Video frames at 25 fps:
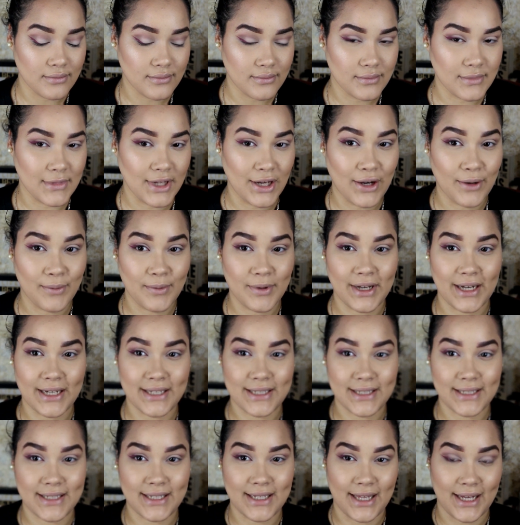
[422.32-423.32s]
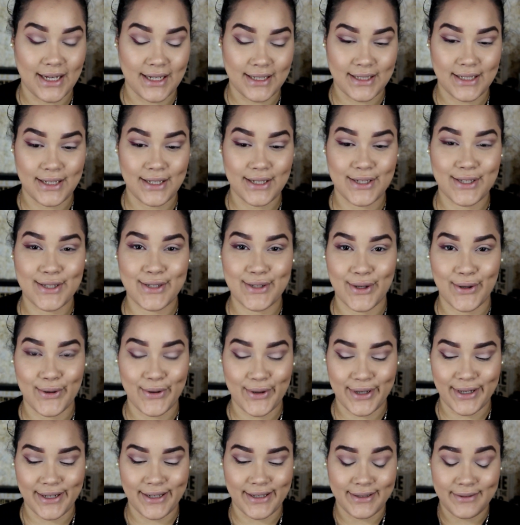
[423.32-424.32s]
Hope you guys can see that because it looks so
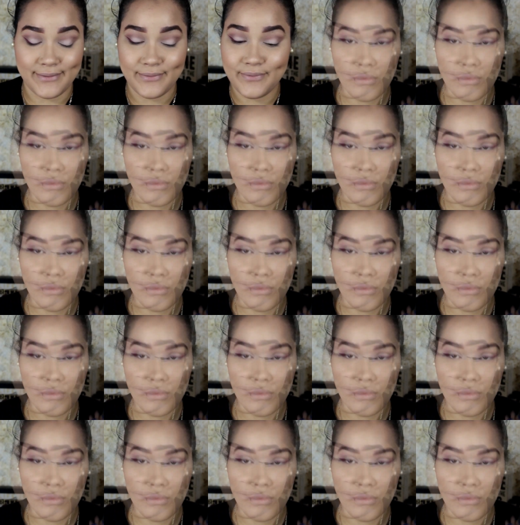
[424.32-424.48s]
good.